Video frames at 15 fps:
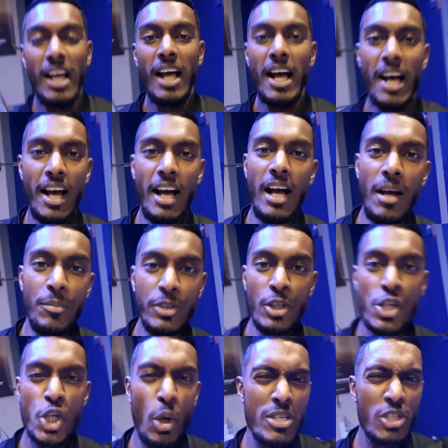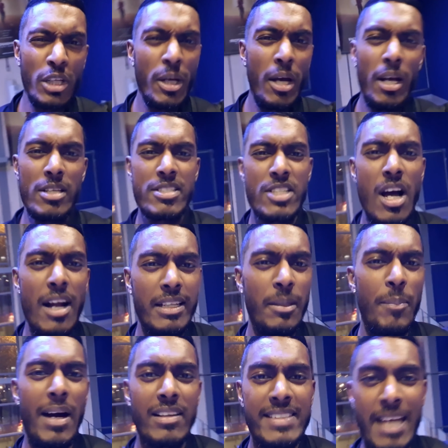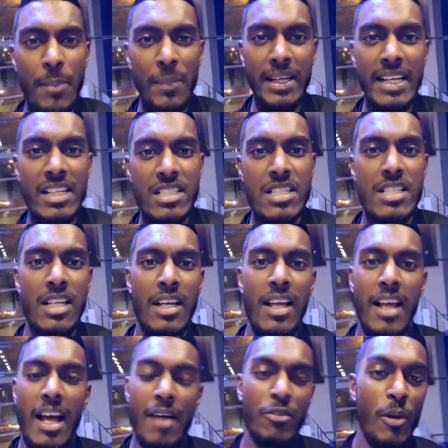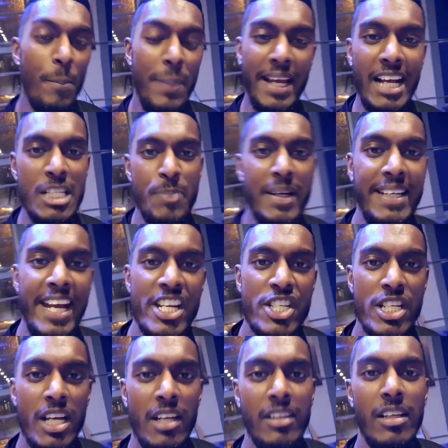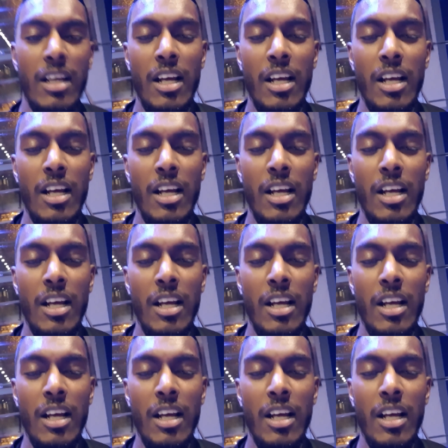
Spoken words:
The show is gonna start in about 10 minutes. I've got big expectation.